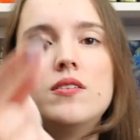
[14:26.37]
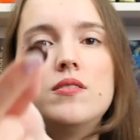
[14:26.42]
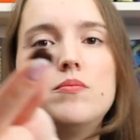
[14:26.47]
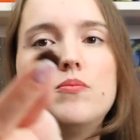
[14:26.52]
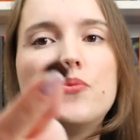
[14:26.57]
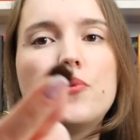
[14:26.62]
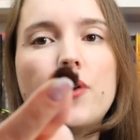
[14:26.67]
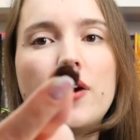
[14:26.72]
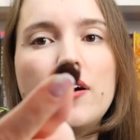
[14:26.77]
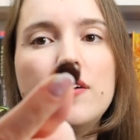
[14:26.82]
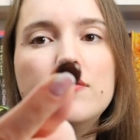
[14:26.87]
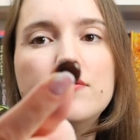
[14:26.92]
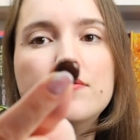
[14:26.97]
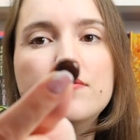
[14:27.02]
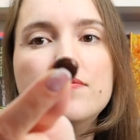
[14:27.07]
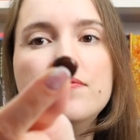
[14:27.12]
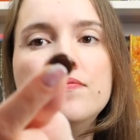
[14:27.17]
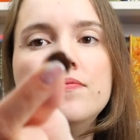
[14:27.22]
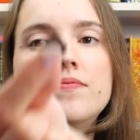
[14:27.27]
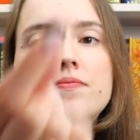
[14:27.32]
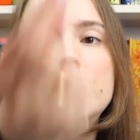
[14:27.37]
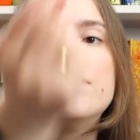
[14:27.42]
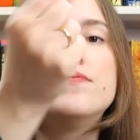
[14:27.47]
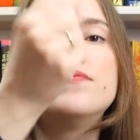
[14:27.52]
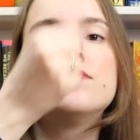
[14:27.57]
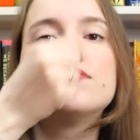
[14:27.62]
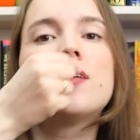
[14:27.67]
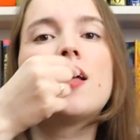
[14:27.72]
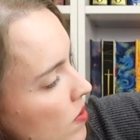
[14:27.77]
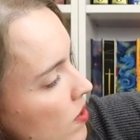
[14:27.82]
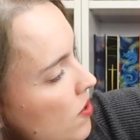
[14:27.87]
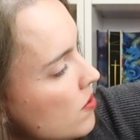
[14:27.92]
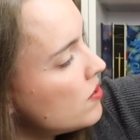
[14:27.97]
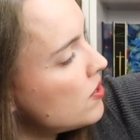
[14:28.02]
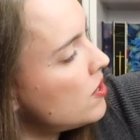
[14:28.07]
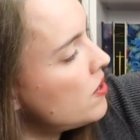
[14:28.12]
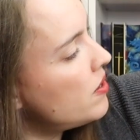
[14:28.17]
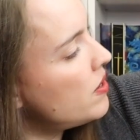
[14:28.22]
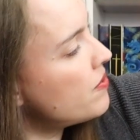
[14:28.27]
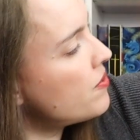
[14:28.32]
brown. Oh
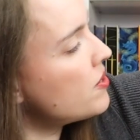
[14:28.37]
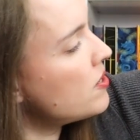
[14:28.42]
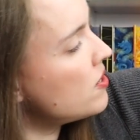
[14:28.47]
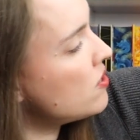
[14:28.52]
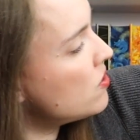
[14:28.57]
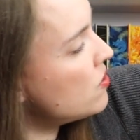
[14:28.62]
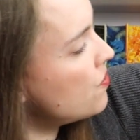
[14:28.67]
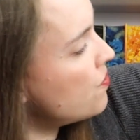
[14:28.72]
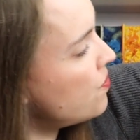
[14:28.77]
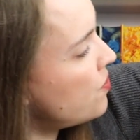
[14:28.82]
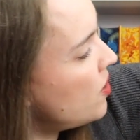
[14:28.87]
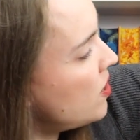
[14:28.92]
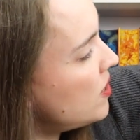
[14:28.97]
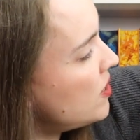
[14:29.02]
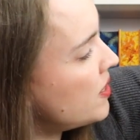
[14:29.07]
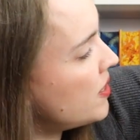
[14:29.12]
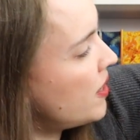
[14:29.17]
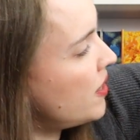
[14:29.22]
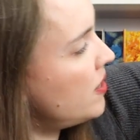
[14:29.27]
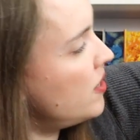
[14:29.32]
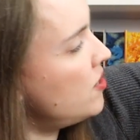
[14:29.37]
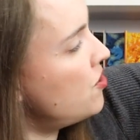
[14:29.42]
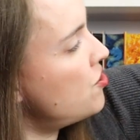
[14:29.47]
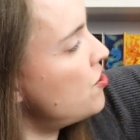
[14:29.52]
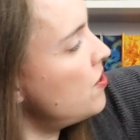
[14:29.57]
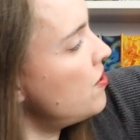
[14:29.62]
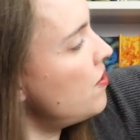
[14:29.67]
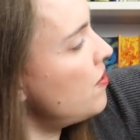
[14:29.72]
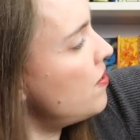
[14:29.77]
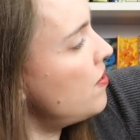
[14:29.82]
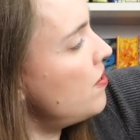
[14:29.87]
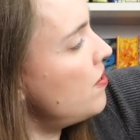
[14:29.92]
no, everything's falling. I need to